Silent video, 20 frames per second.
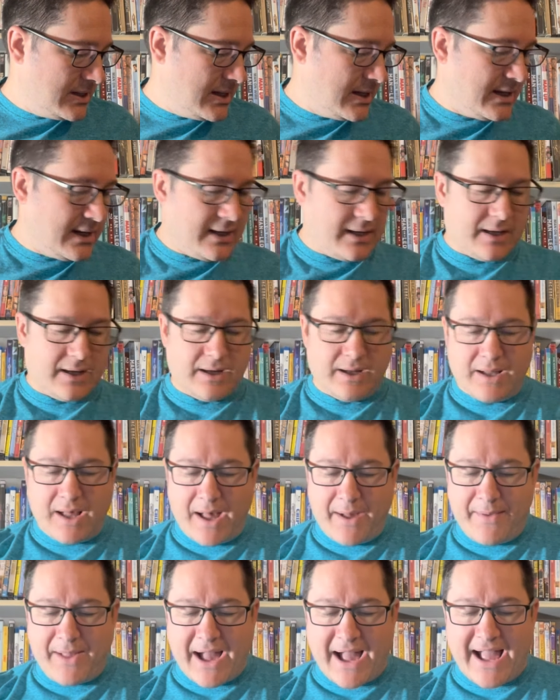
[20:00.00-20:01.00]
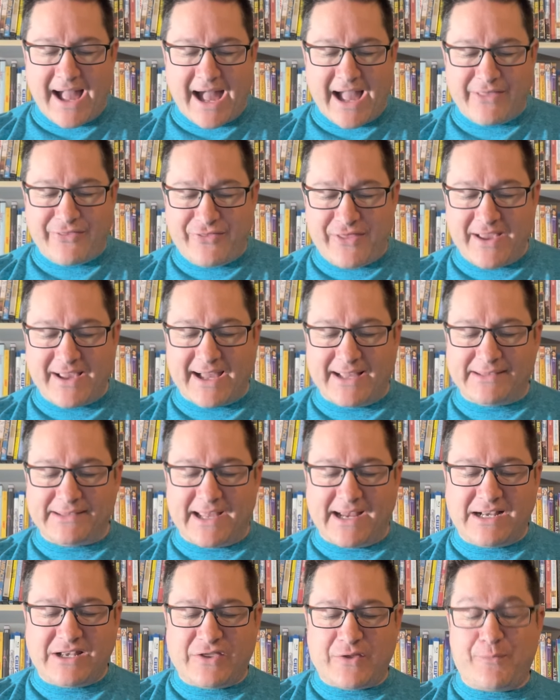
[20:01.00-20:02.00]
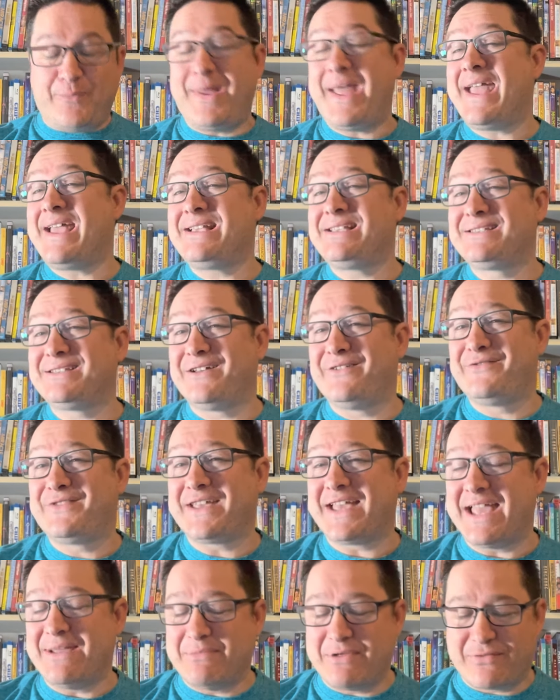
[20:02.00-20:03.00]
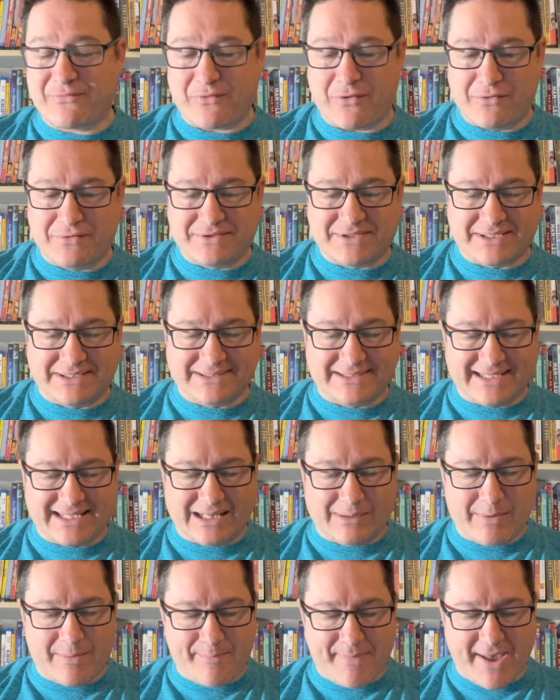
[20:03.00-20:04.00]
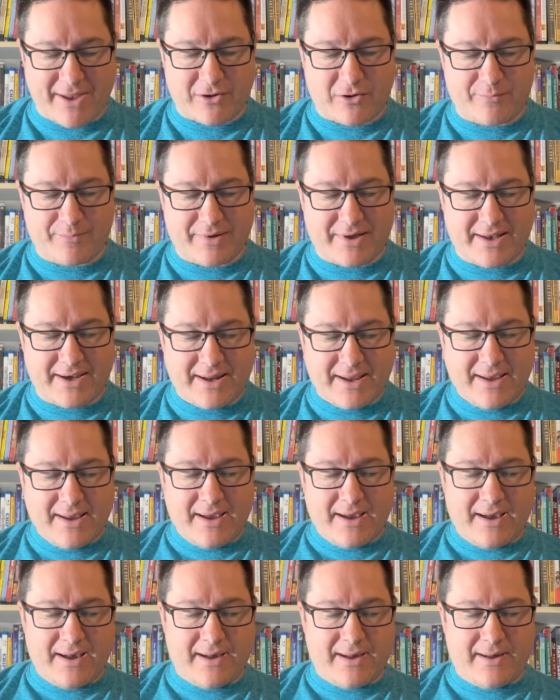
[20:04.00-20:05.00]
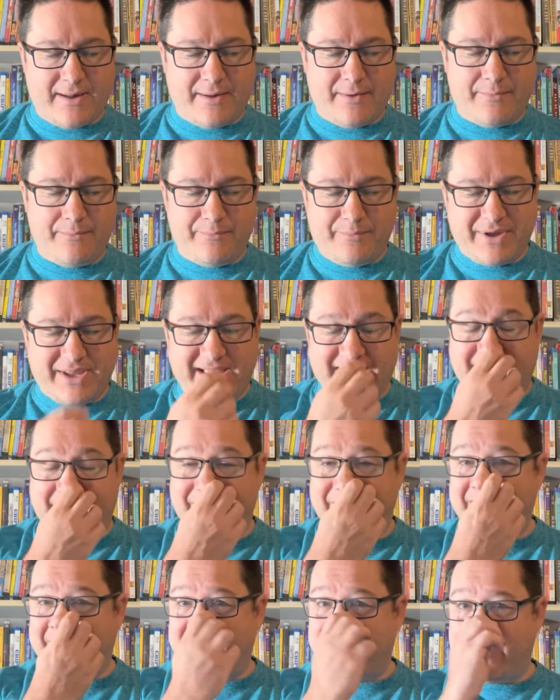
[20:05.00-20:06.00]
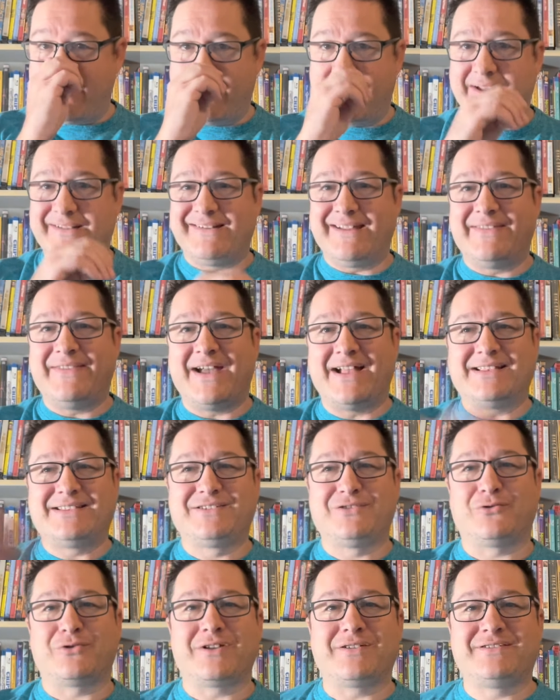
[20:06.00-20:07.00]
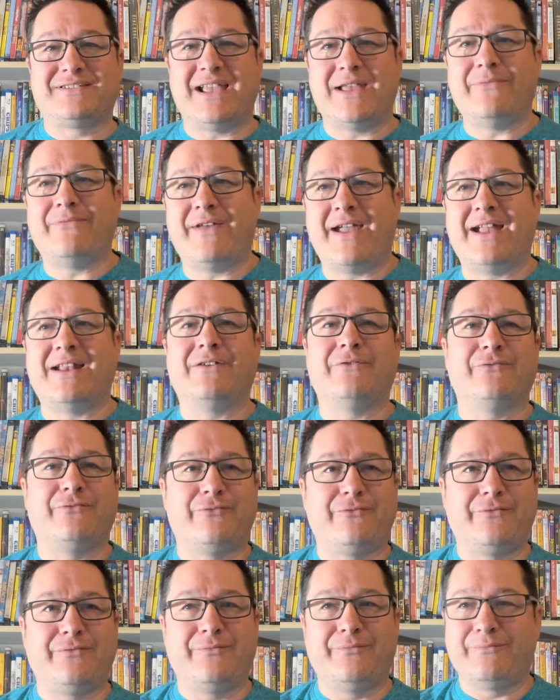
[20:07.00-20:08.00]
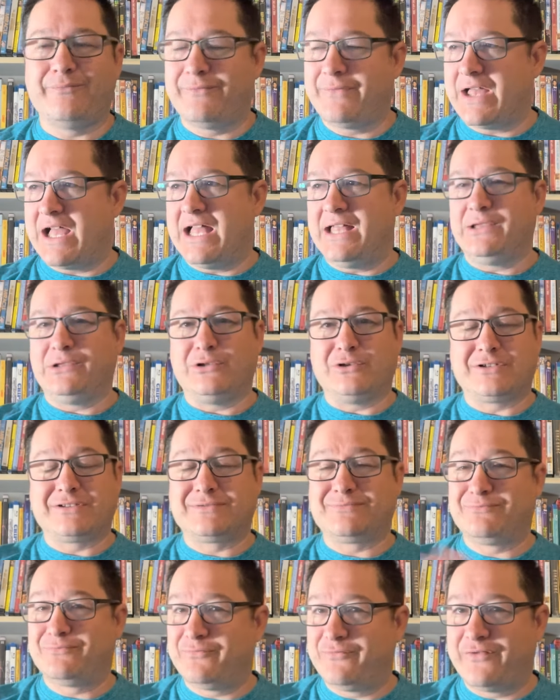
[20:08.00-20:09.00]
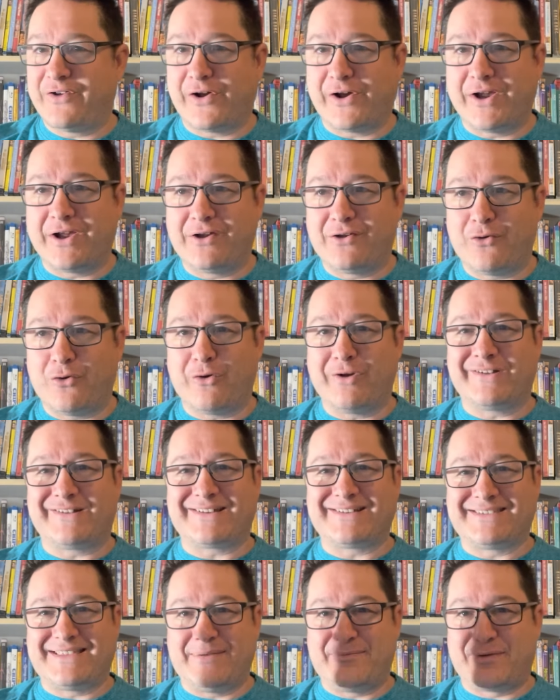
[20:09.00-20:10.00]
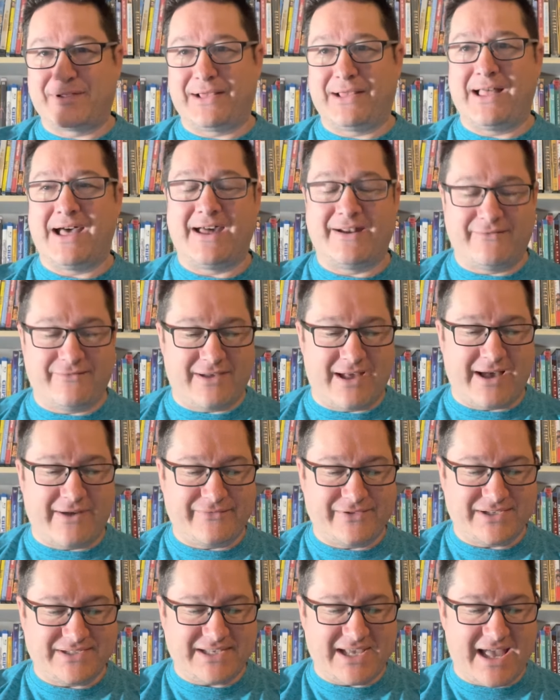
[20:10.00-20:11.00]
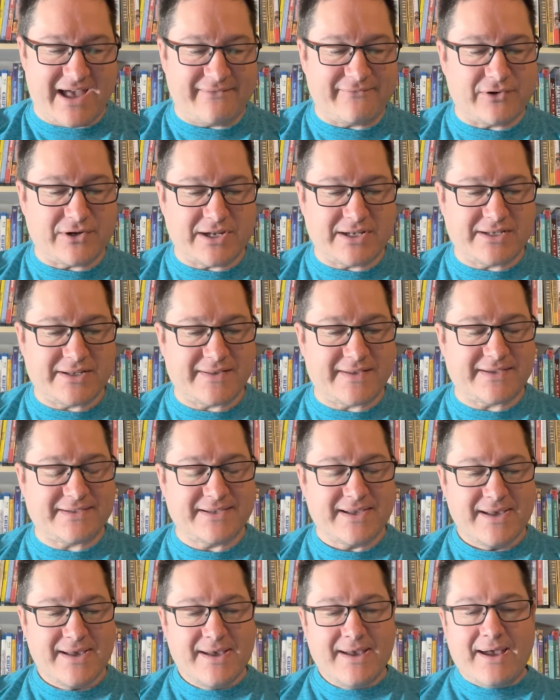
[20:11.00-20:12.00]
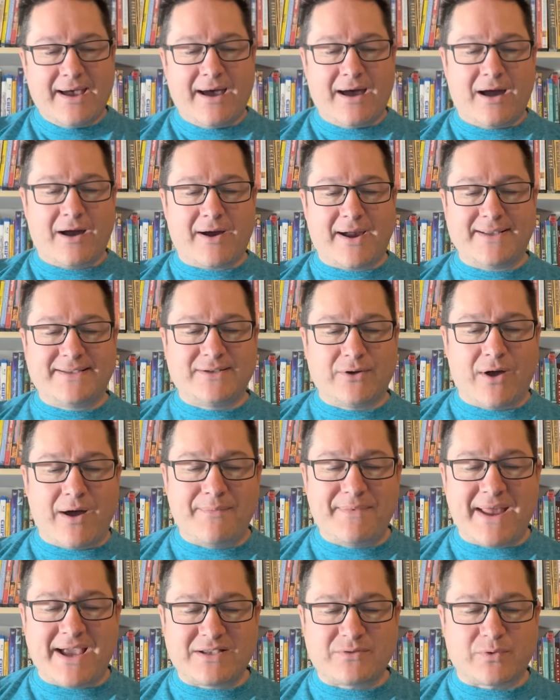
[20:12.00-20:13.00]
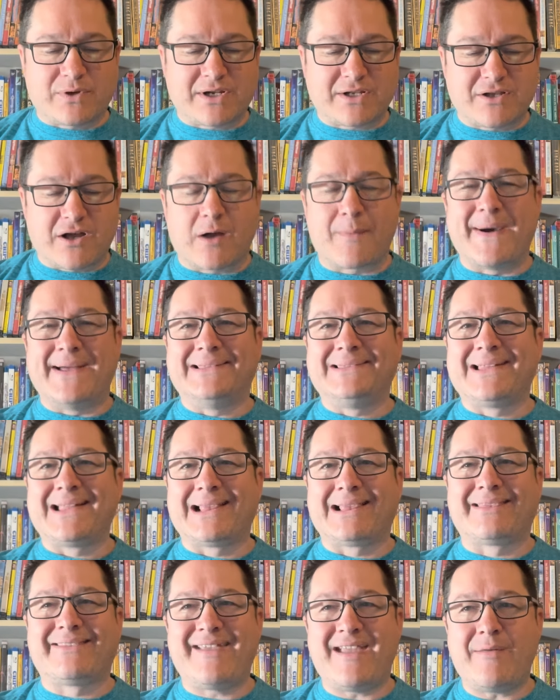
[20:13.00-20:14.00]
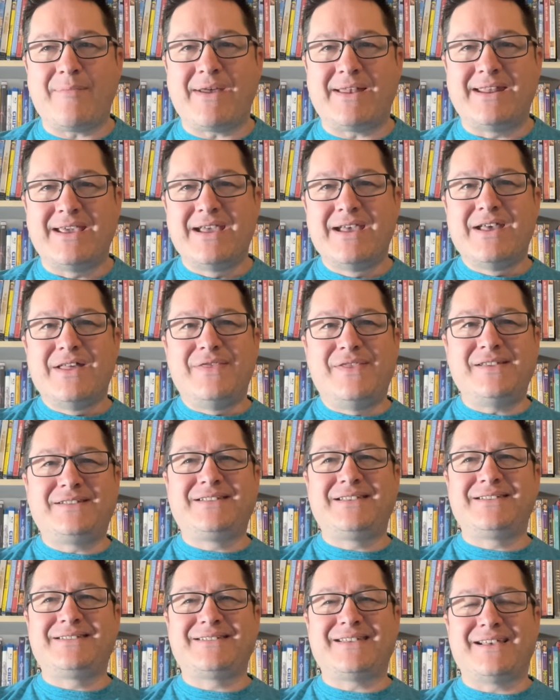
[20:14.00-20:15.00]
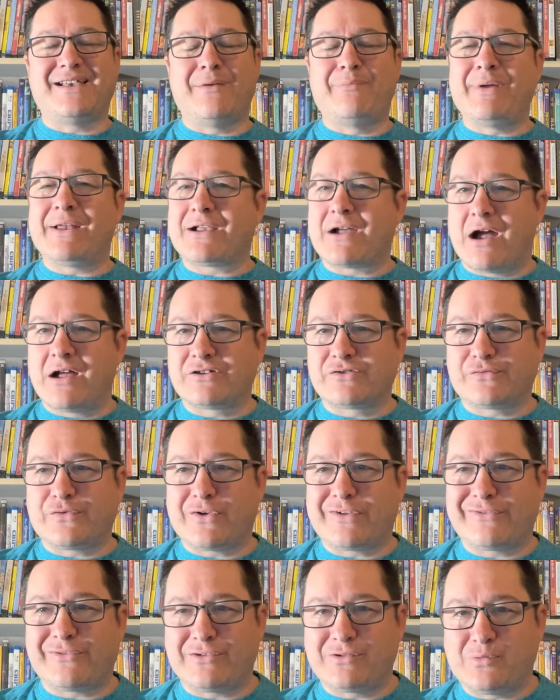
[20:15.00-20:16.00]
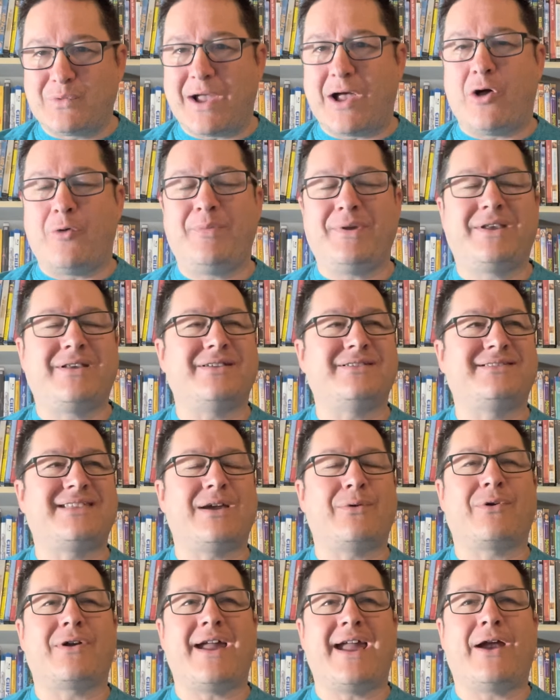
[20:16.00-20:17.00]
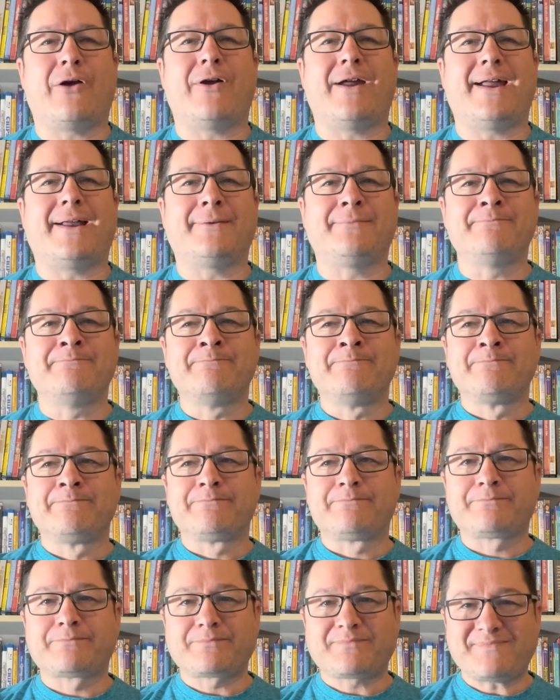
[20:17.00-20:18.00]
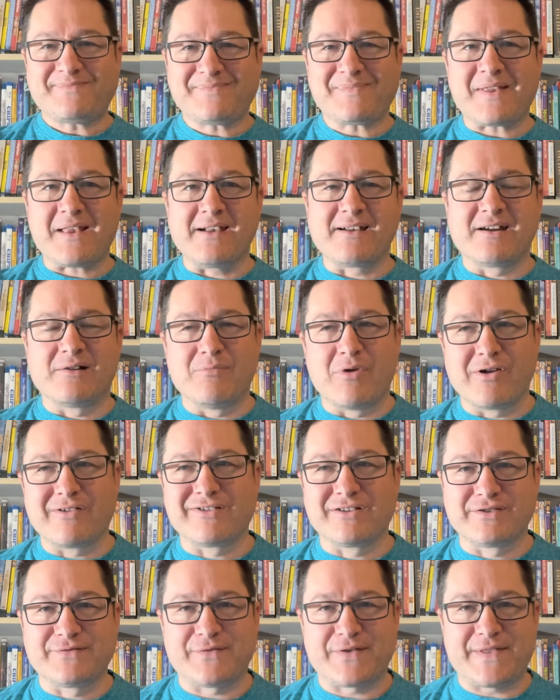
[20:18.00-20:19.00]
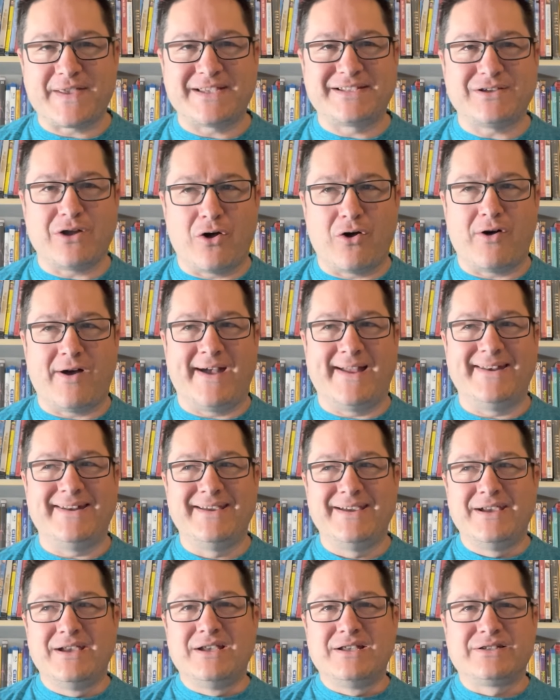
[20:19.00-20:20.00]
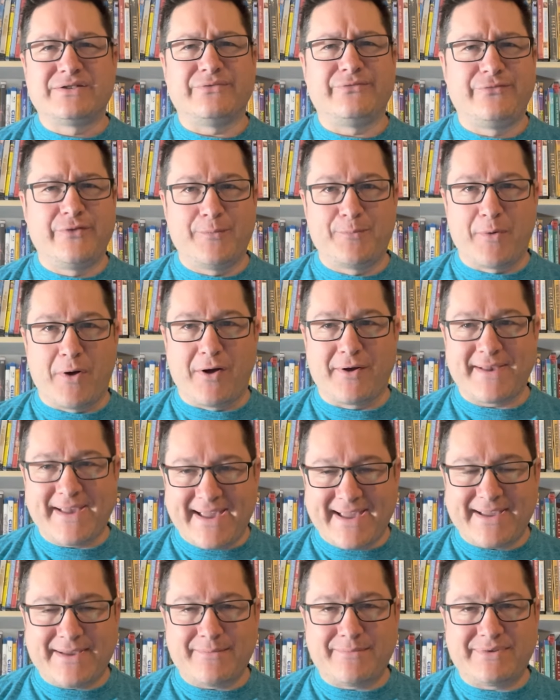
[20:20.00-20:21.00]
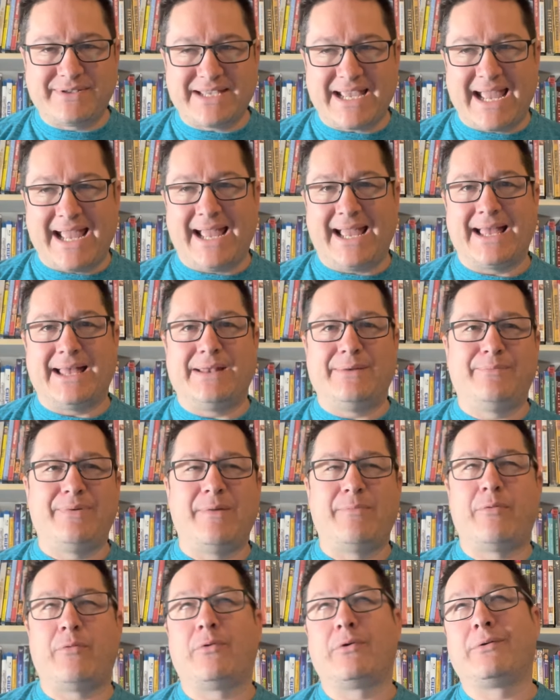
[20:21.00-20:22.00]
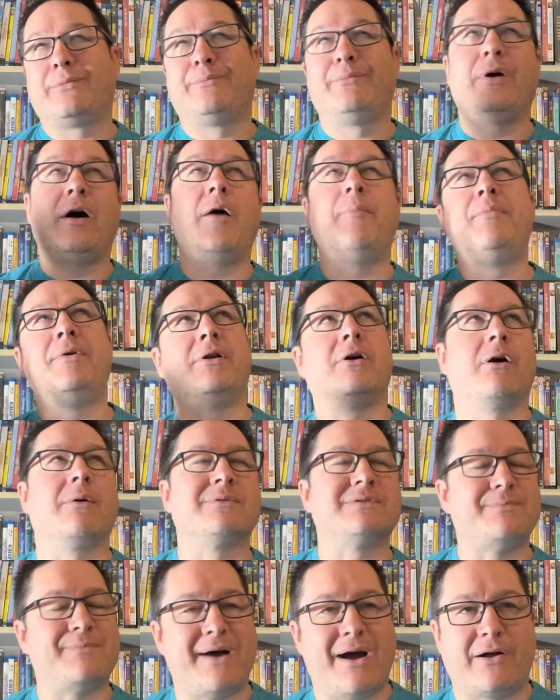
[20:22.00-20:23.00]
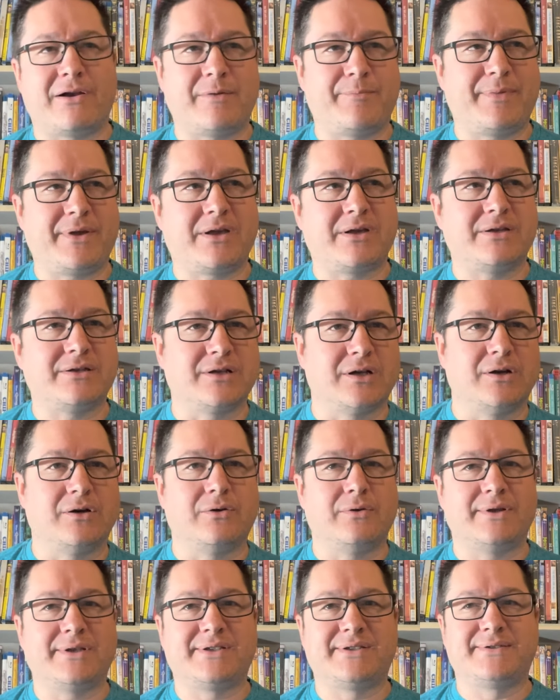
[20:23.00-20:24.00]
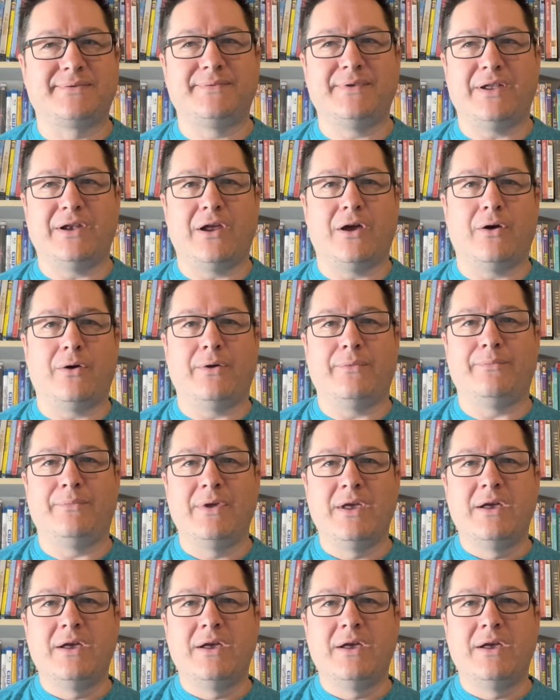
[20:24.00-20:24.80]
Uh, I, I think I liked the pace of the Game of Thrones a little bit better, but um, but yeah, very much in that sort of same vein of looks very gorgeous. They put a lot of, obviously, effort into this. All right, so up next, we're going to talk about Little Demon. This is uh, a bit controversial as well because they were airing commercials for this on some football games and people were up in arms about it because, oh, it's, you know, a